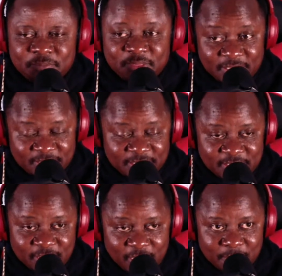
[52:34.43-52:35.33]
This
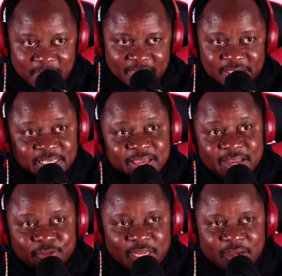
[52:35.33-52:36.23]
young man, he's in
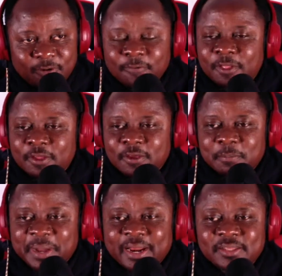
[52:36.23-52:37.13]
Kaduna,
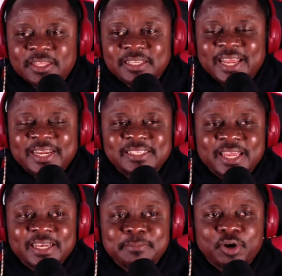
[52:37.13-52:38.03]
but I don't think that there's
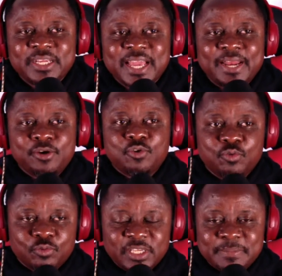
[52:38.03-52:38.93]
anybody I
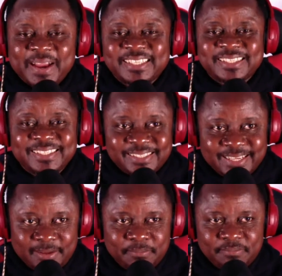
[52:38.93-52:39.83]
know in my
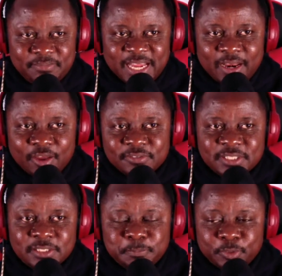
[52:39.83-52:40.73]
system that loves
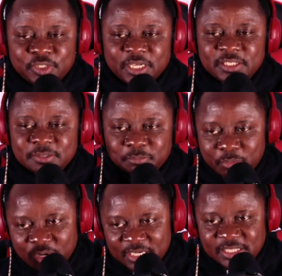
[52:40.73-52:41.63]
this project
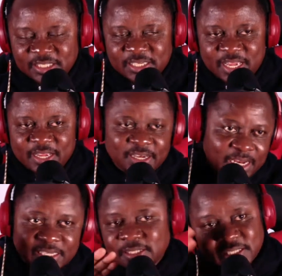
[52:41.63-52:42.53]
more than this guy.
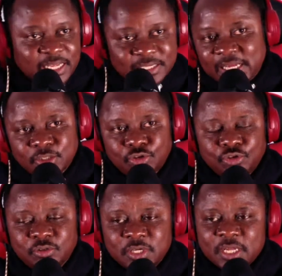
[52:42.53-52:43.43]
And that's the
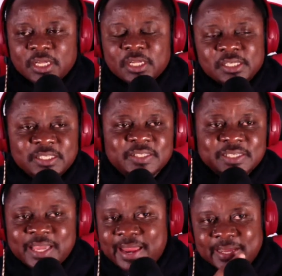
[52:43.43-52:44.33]
truth. This is
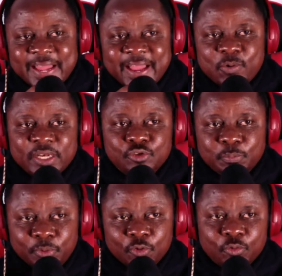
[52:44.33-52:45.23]
the kind of guy when you
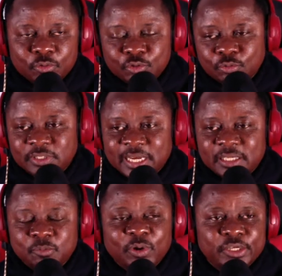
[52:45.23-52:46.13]
blow, you tell
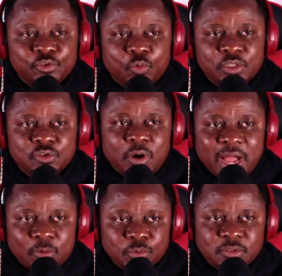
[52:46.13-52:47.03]
him, where do you want your
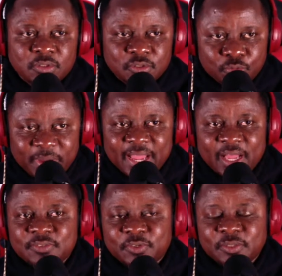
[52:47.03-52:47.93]
house? You buy a
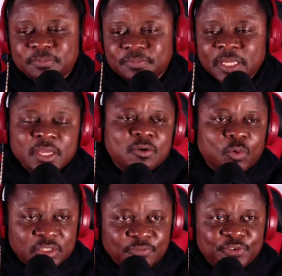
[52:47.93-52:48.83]
house for him.
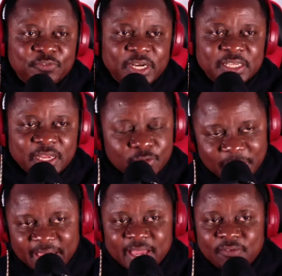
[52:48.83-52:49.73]
What's your favorite car? You
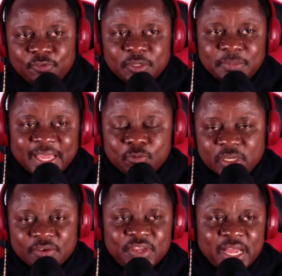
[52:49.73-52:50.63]
buy a car for him. Like what
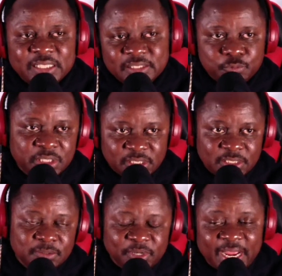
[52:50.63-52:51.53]
Kevin Hart did with his
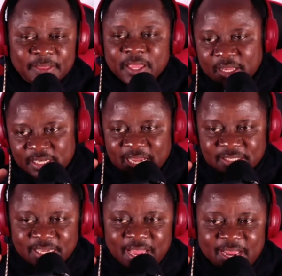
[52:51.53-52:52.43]
team, right? That's
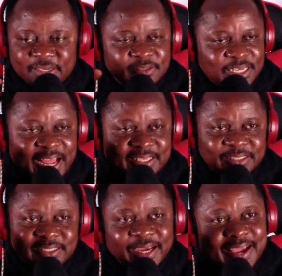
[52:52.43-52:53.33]
the guy. That's
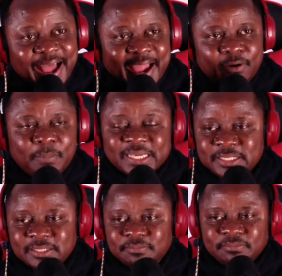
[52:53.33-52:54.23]
the guy on my
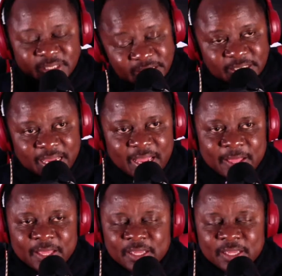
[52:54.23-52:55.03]
team. This guy.